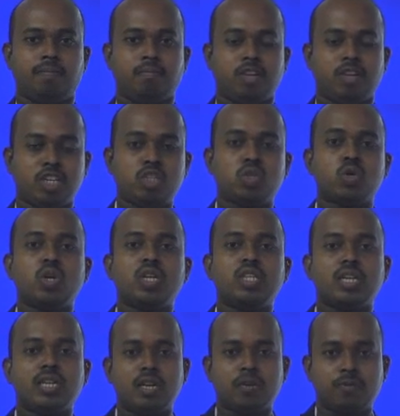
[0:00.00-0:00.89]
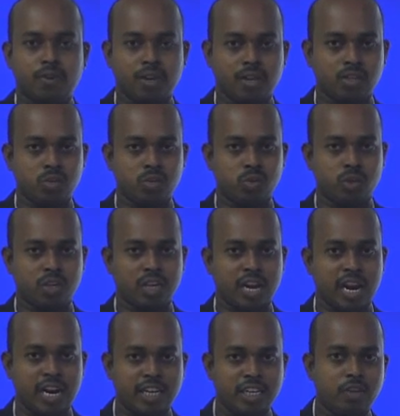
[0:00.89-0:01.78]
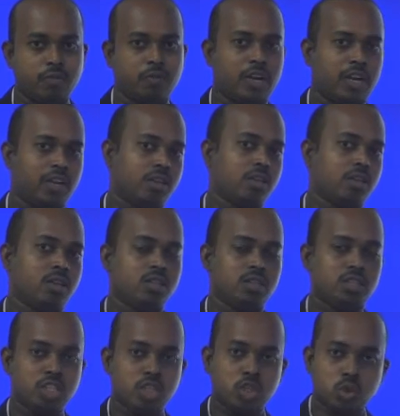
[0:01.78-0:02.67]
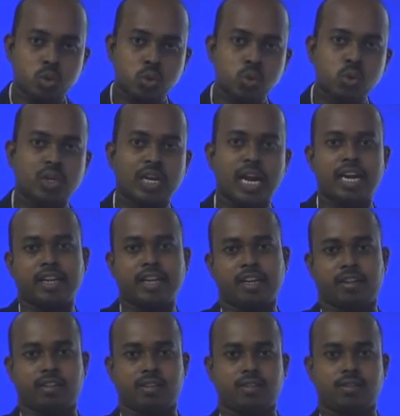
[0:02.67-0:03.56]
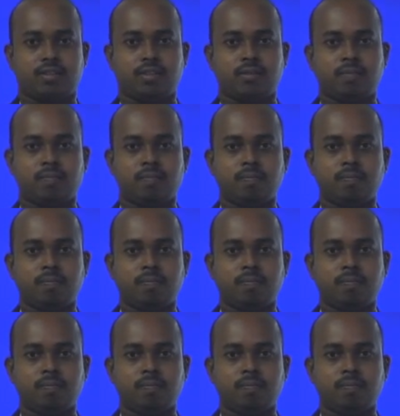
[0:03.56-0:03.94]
It is only the difference we can identify these two categories.